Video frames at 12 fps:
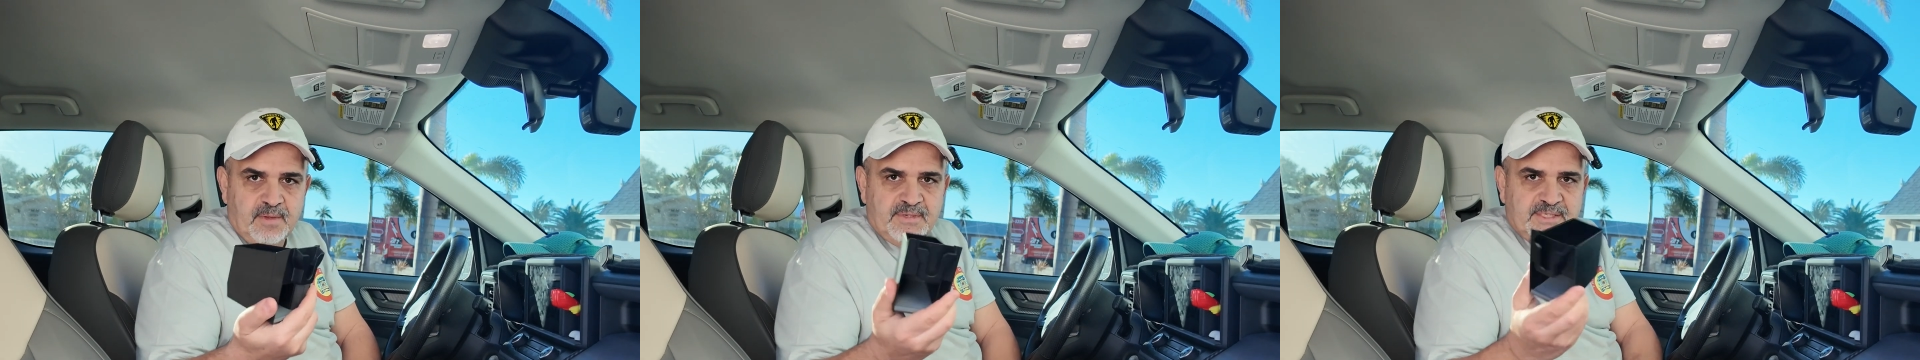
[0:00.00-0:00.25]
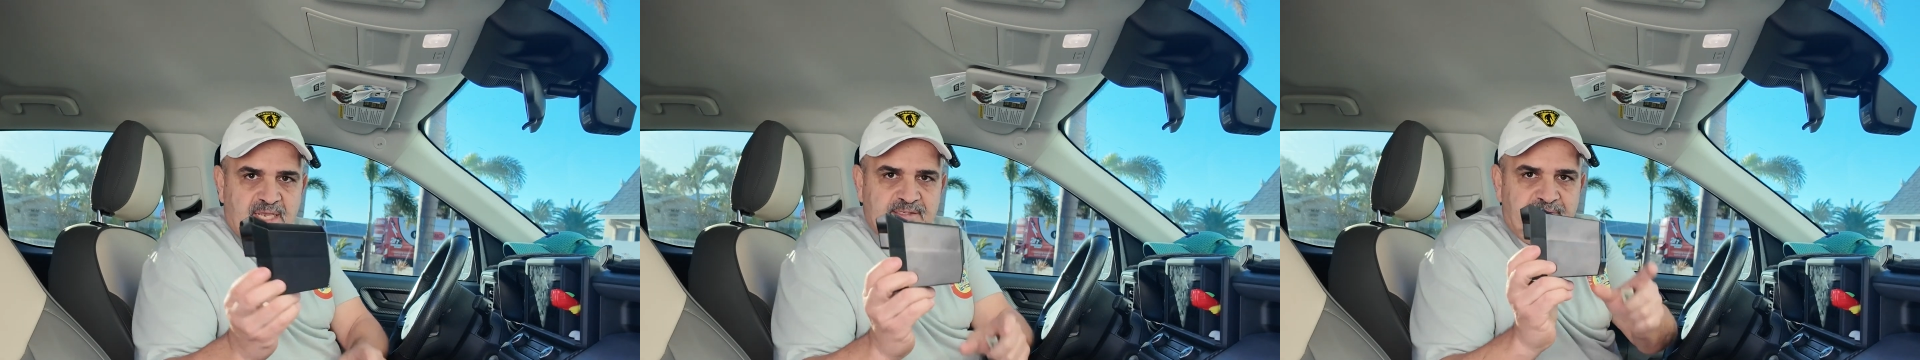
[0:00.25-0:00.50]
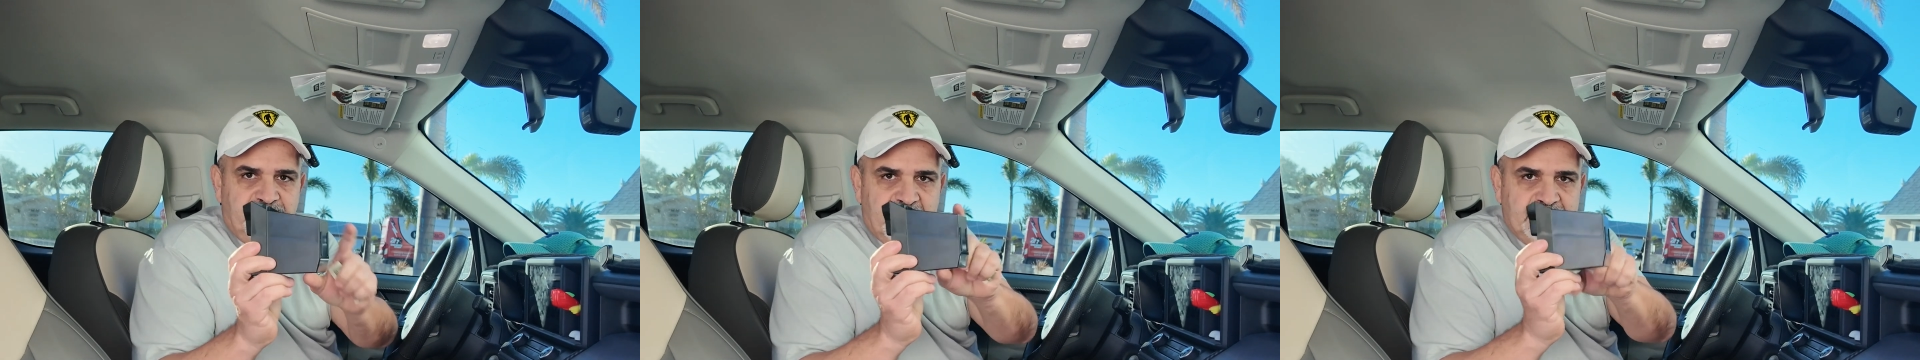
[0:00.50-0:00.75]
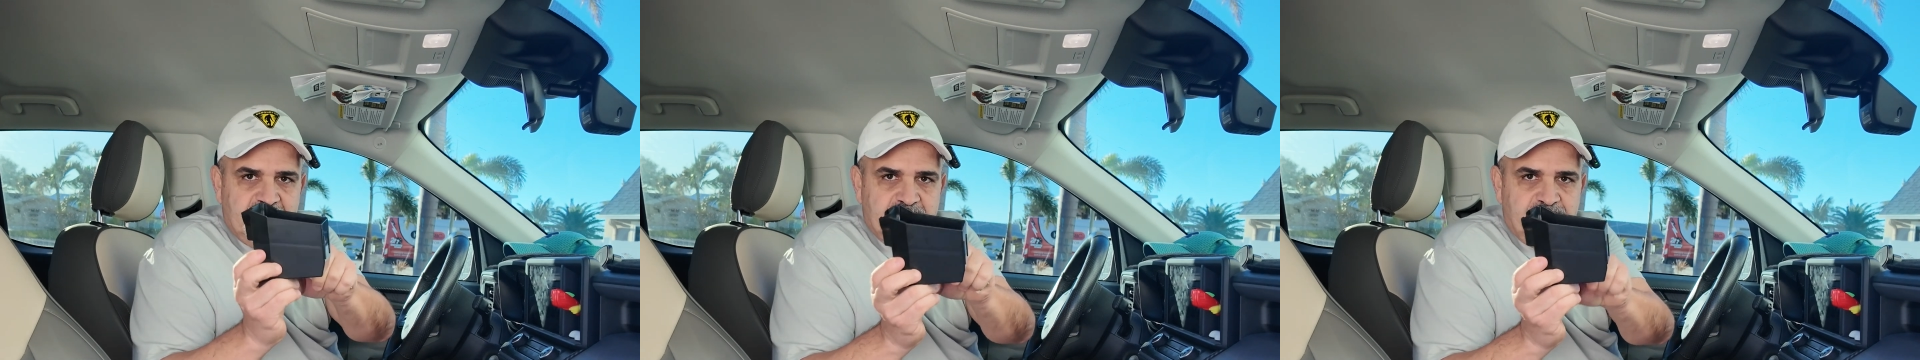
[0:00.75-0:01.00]
besides the
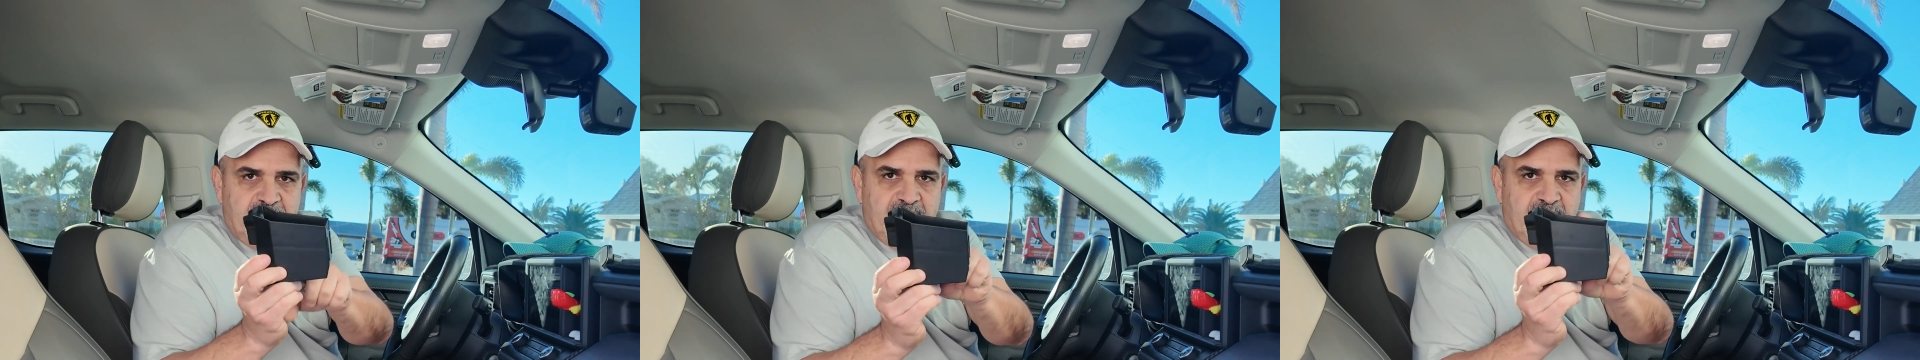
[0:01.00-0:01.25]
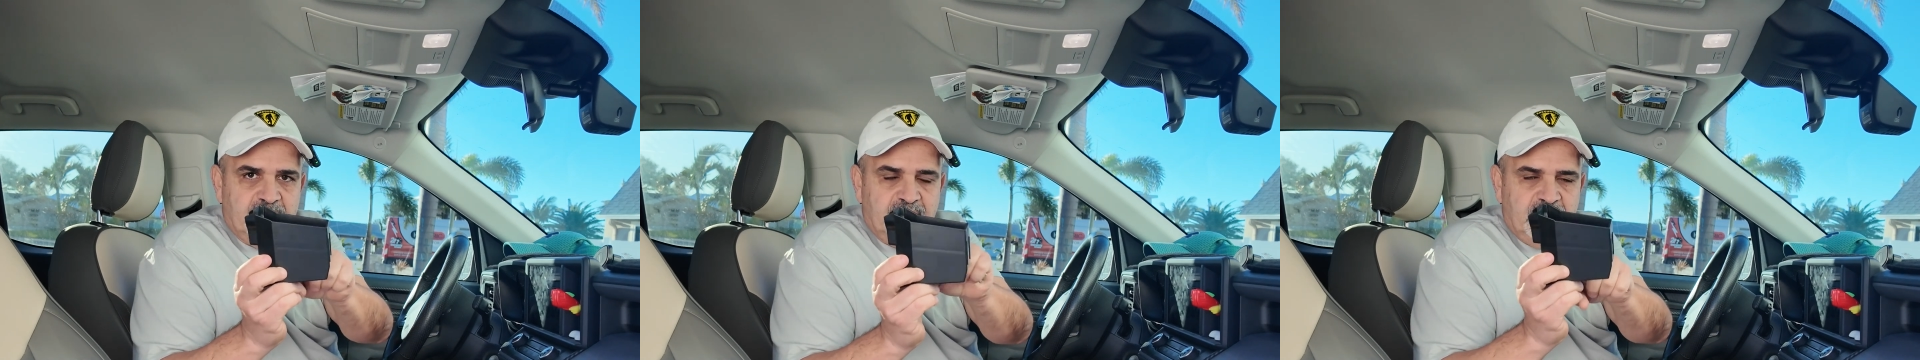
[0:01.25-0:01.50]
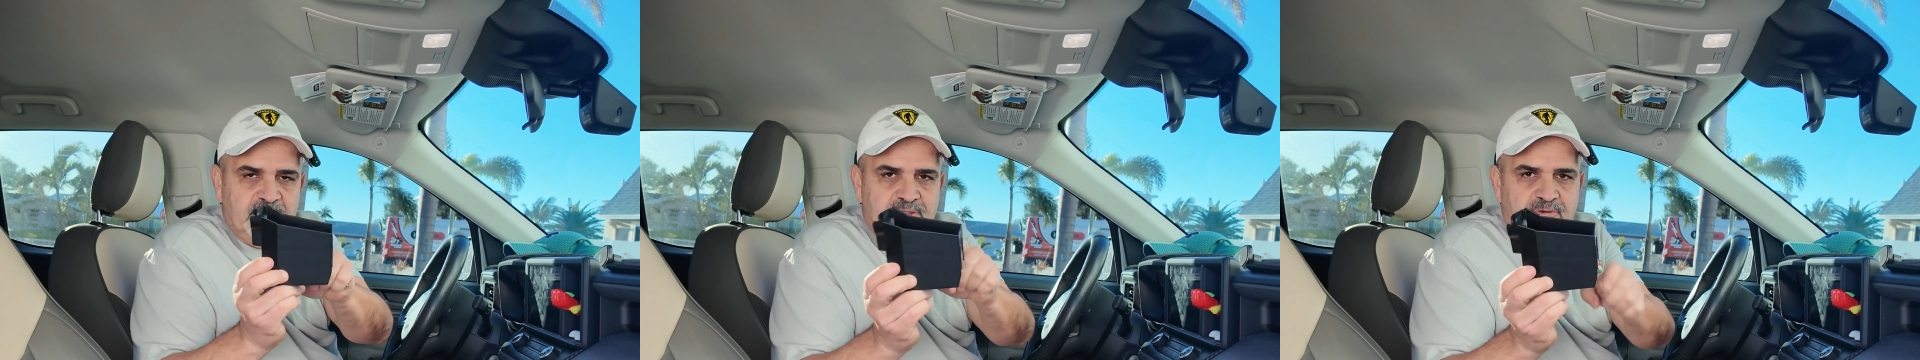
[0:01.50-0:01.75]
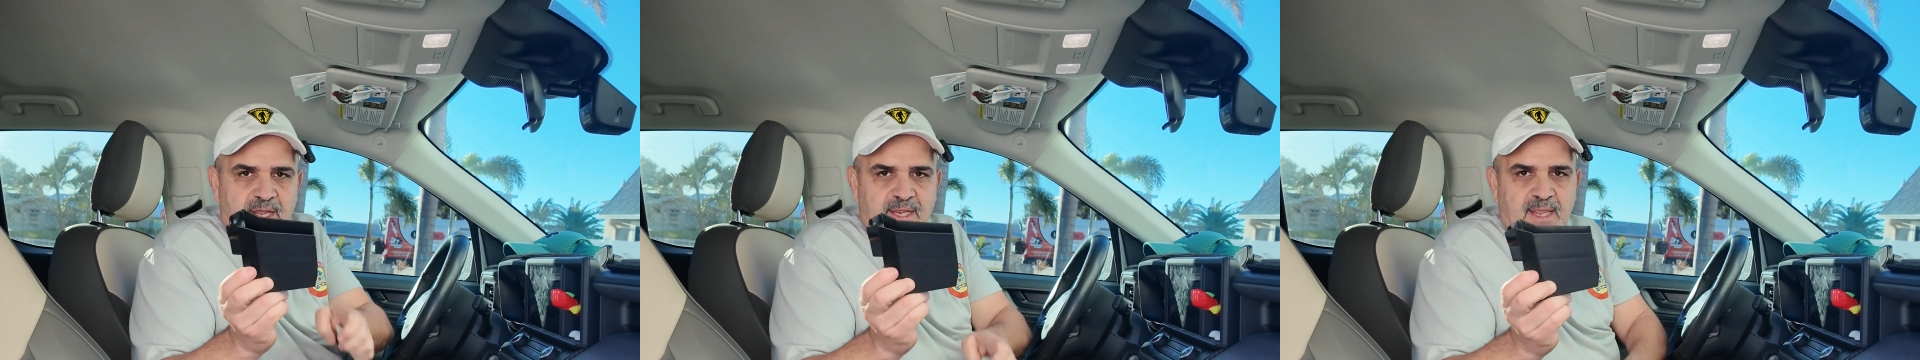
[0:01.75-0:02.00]
fact that it's made out of really
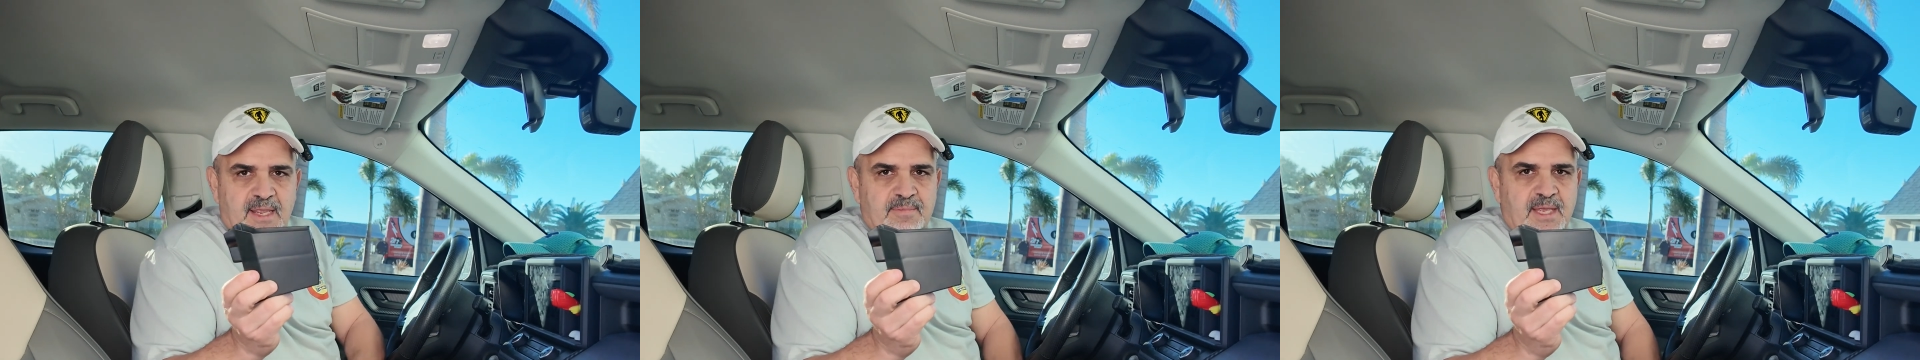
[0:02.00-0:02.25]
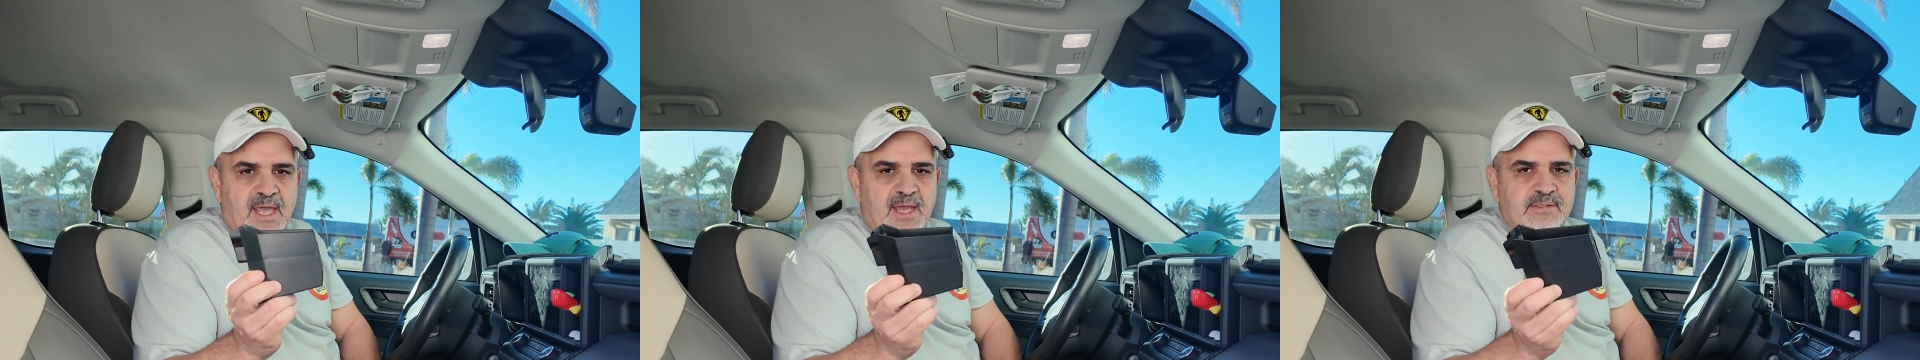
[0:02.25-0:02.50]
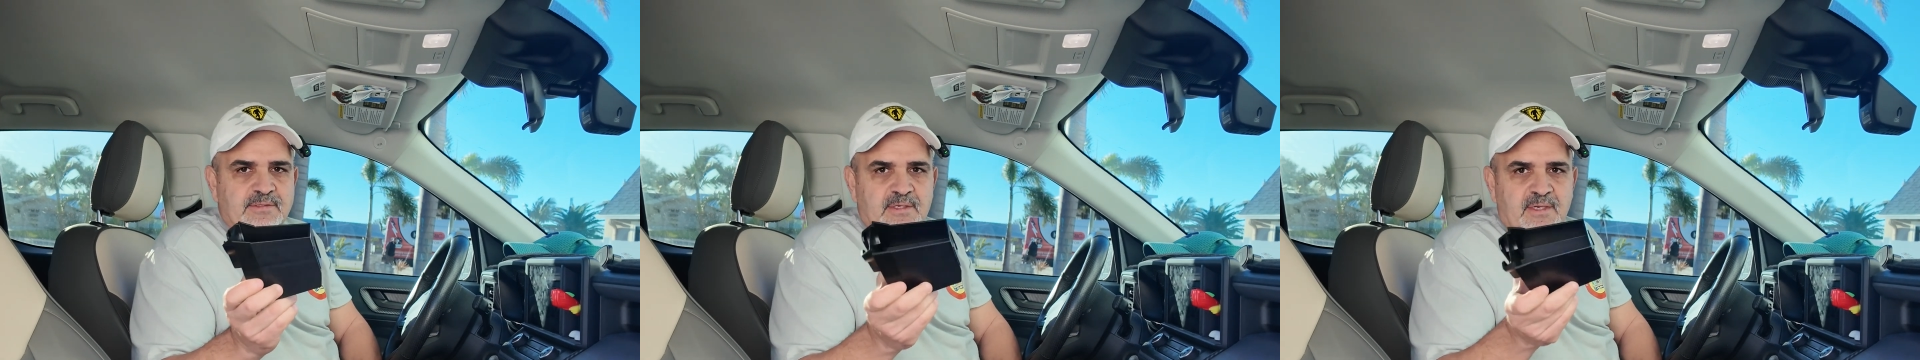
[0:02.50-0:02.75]
strong ABS,